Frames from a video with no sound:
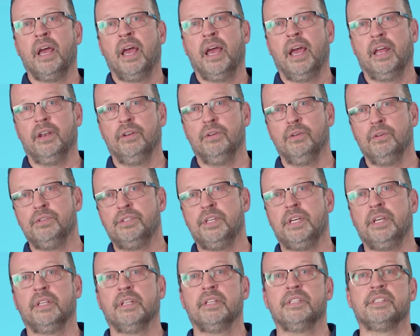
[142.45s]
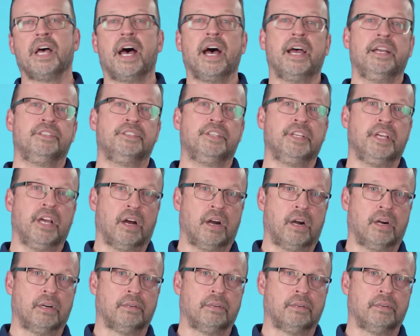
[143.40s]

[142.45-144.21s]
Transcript: and New Zealand's ICR.